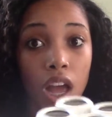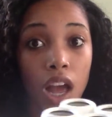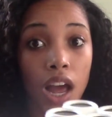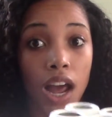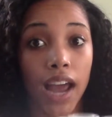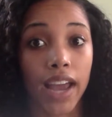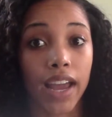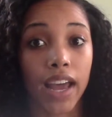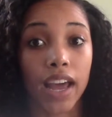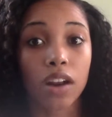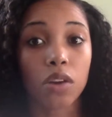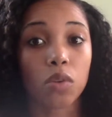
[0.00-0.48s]

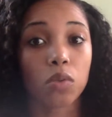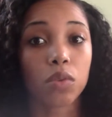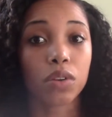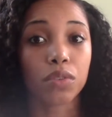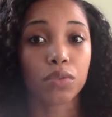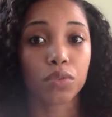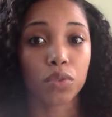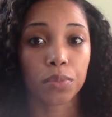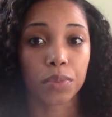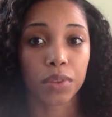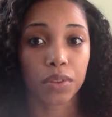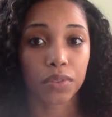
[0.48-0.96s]
I don't want to
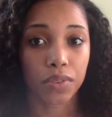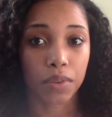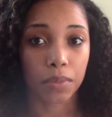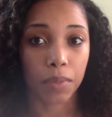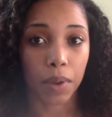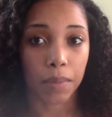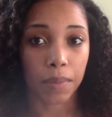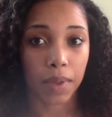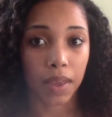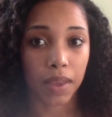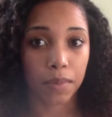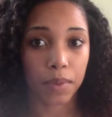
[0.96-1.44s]
formula feed
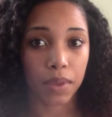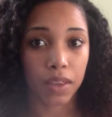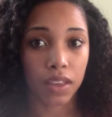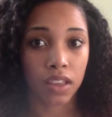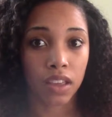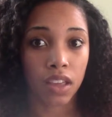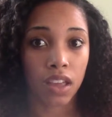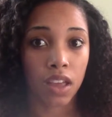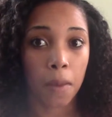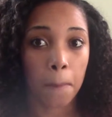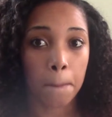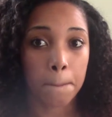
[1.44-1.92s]
my baby,
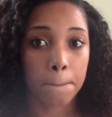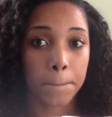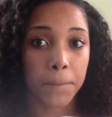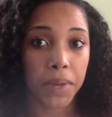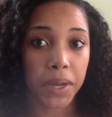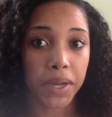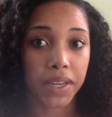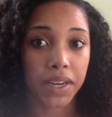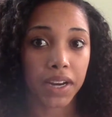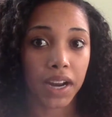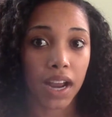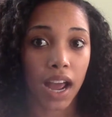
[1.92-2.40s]

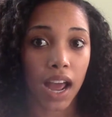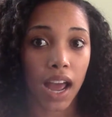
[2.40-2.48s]
but